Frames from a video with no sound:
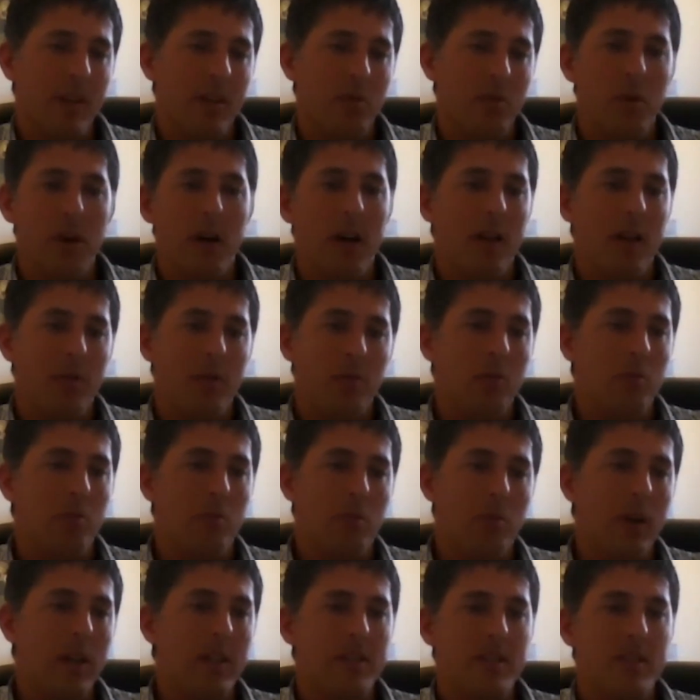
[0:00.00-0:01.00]
way
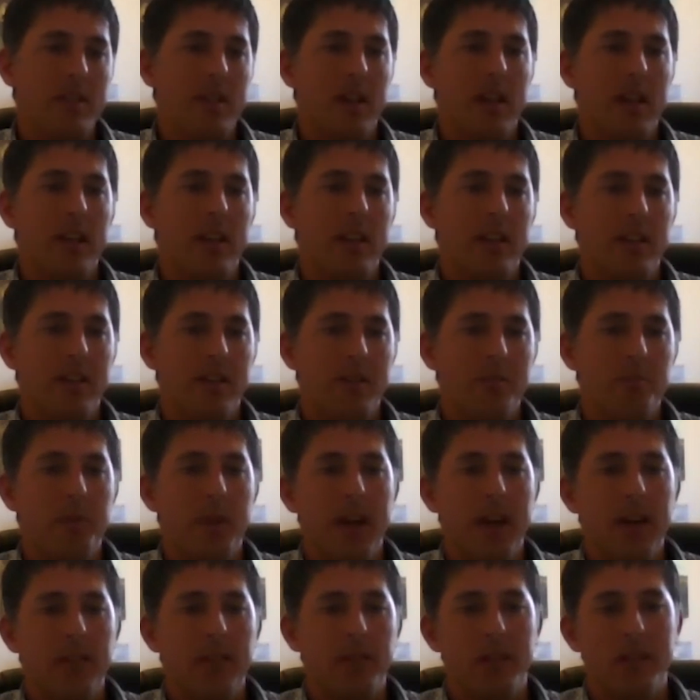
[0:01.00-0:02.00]
we see it is be
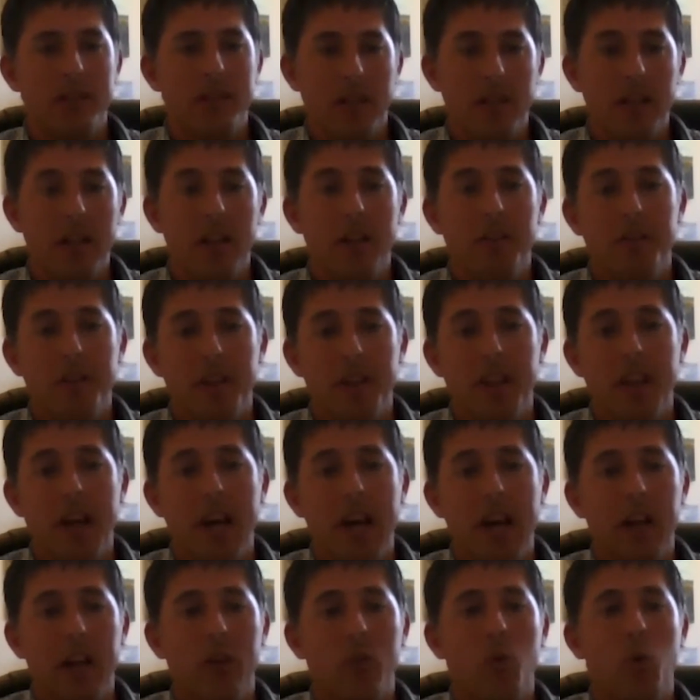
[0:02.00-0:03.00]
able to deliver
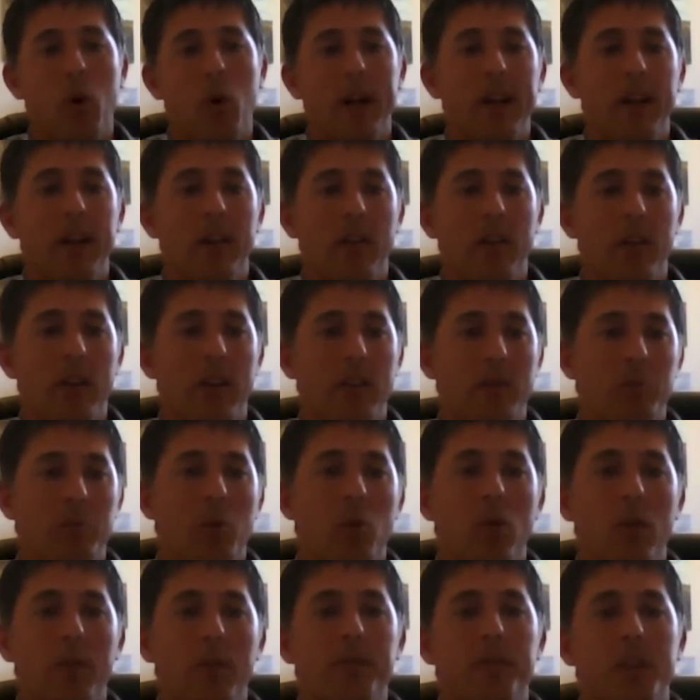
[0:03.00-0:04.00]
that quicker and
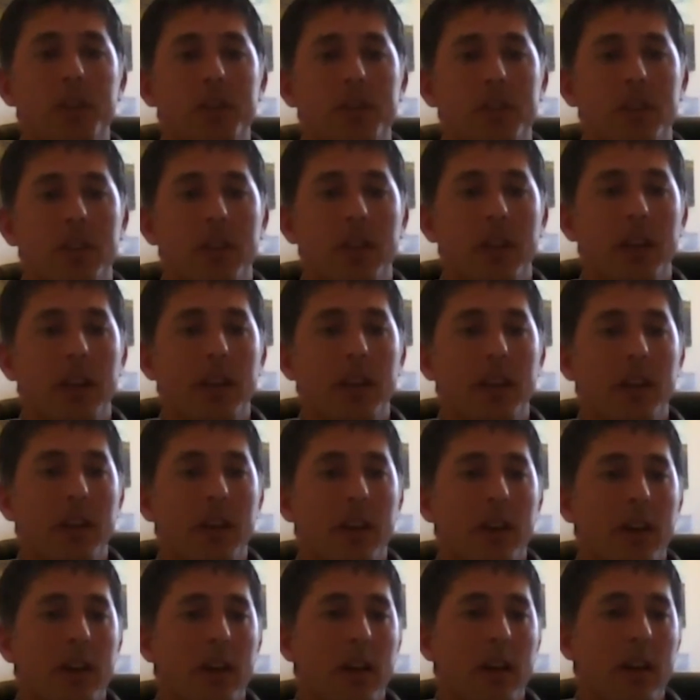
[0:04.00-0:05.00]
more efficiently,
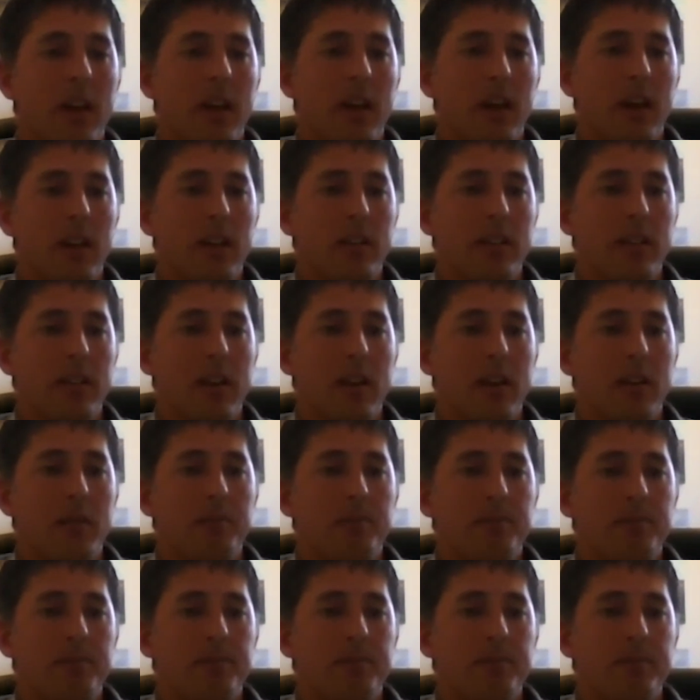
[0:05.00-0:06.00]
and
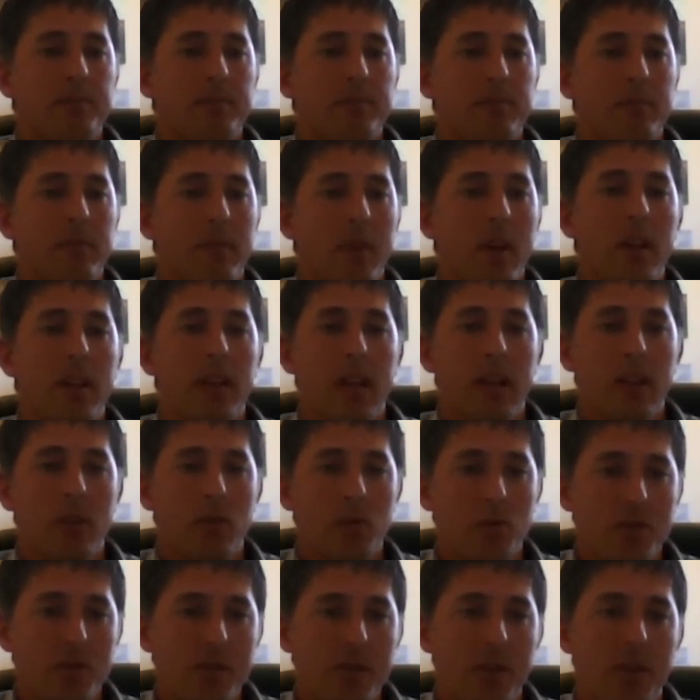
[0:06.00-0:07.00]
that'll
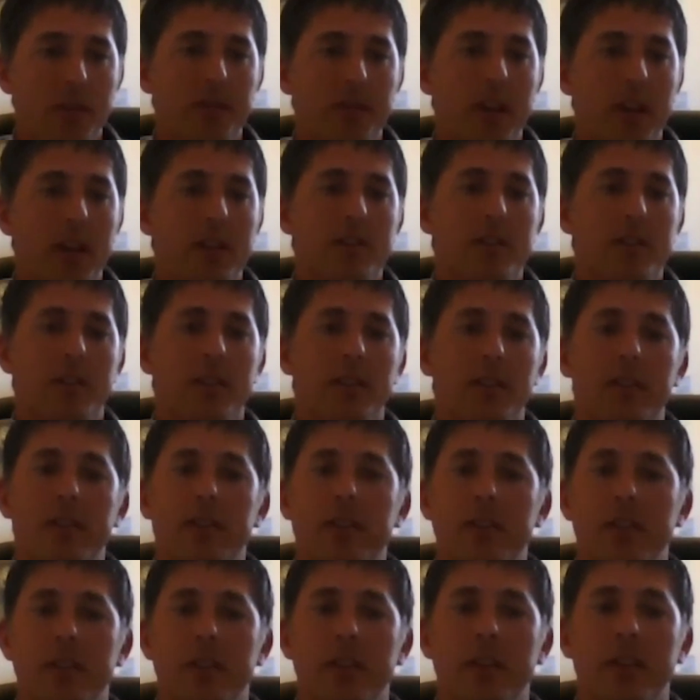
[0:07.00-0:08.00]
serve us
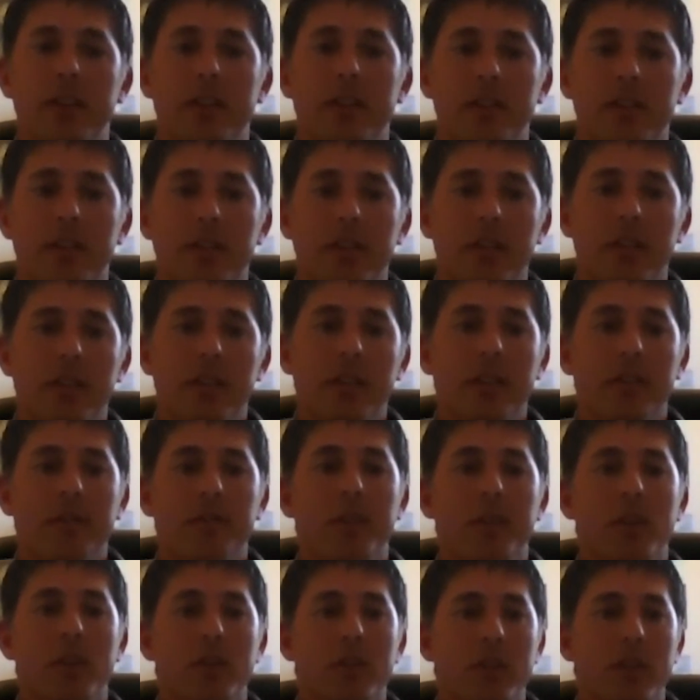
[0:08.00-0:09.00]
into the
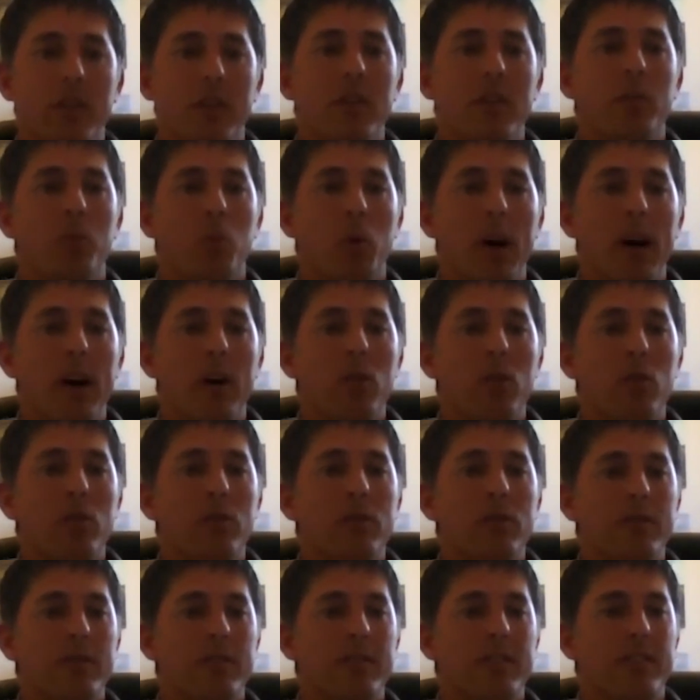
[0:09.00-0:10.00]
future well.
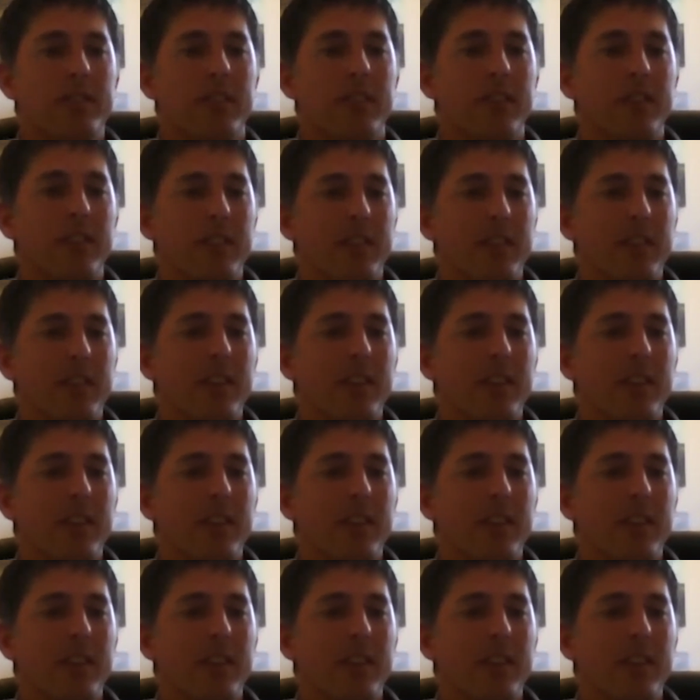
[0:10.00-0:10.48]
So